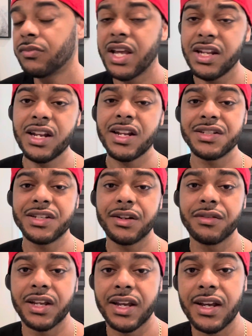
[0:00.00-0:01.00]
And then they sit
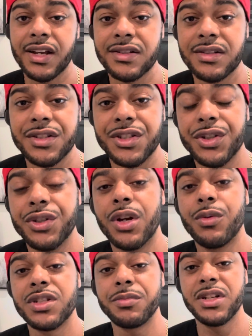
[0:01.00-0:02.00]
on their ass. And so you know
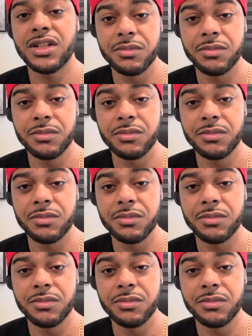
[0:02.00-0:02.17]
what's meant